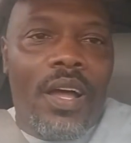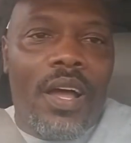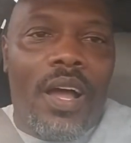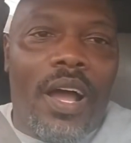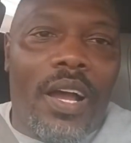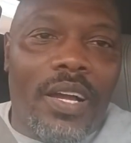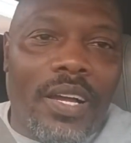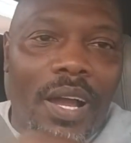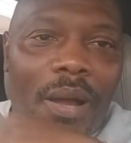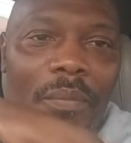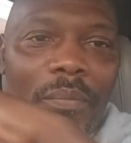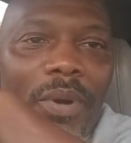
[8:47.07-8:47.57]

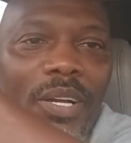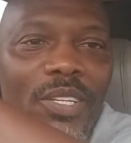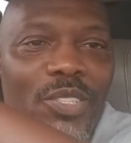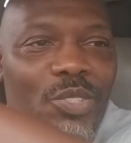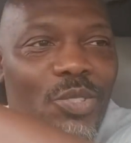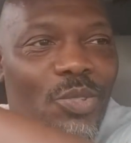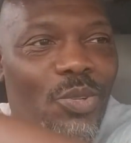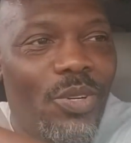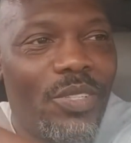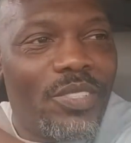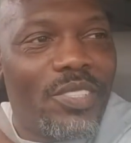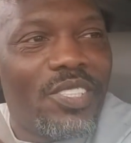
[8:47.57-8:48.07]
I got my
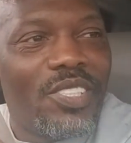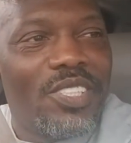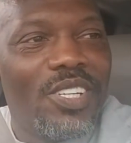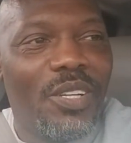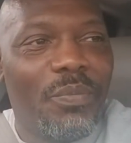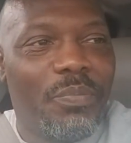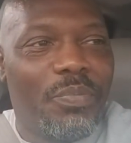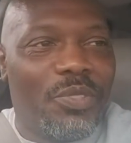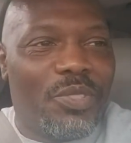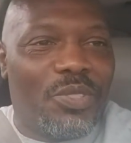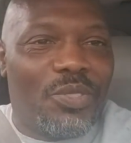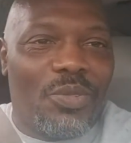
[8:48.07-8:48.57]
Jordan
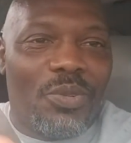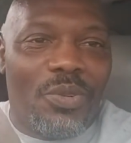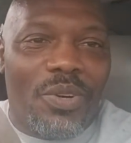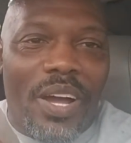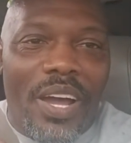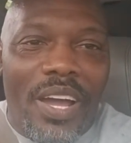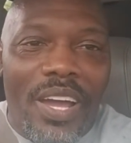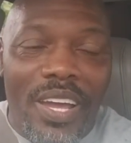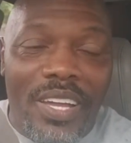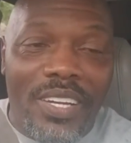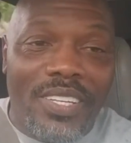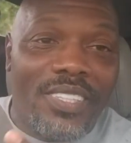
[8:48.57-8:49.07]
slippers on.
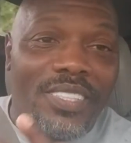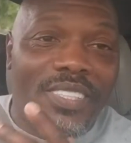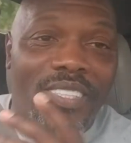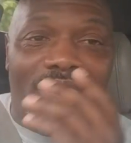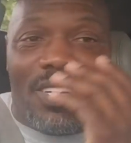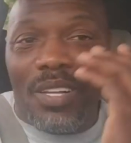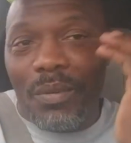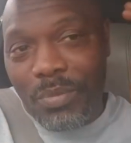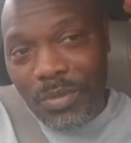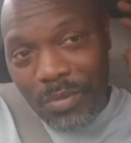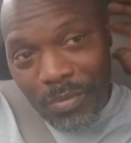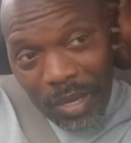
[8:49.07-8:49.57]
I had these
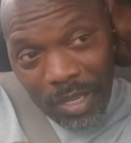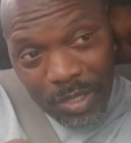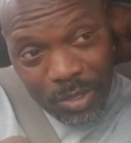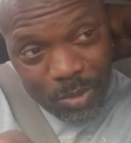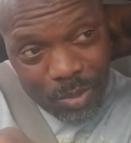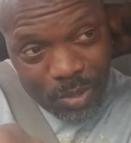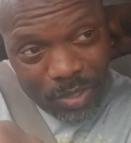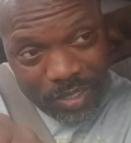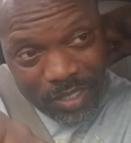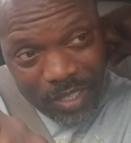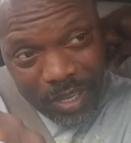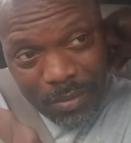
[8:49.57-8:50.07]
slippers. My
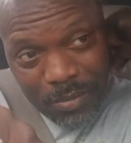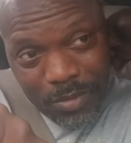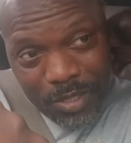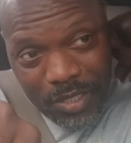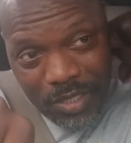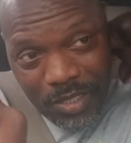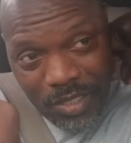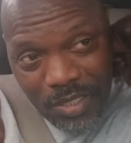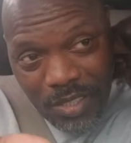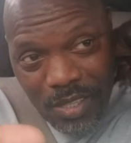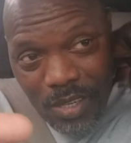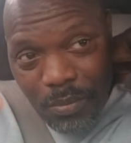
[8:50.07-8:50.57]
daughter gave me
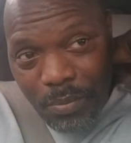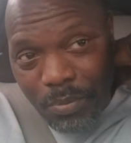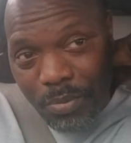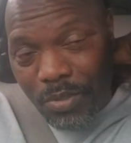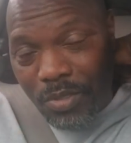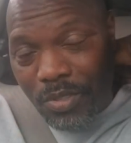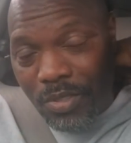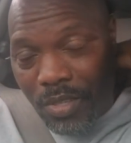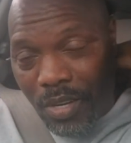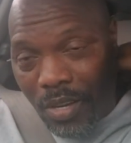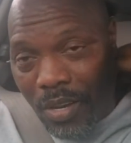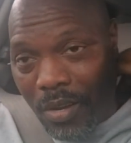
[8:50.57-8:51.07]
these
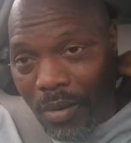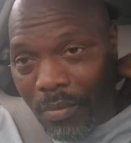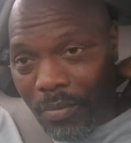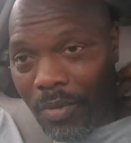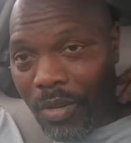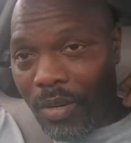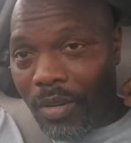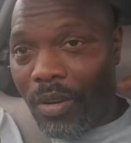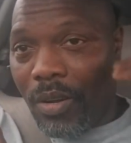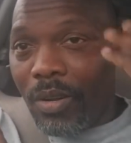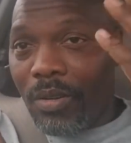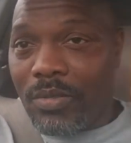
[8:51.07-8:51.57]
slippers a
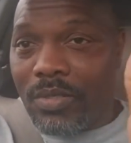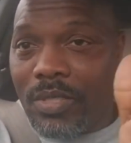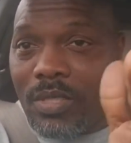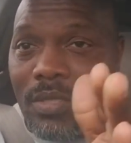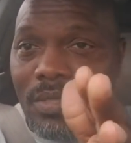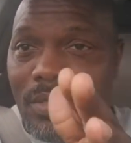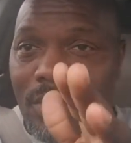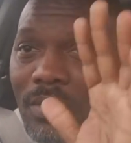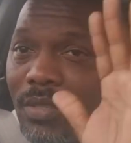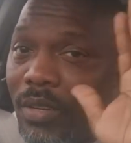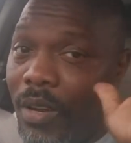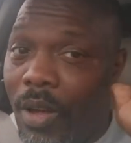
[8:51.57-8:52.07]
long
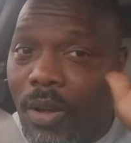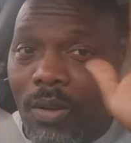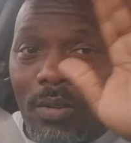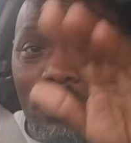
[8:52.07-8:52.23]
time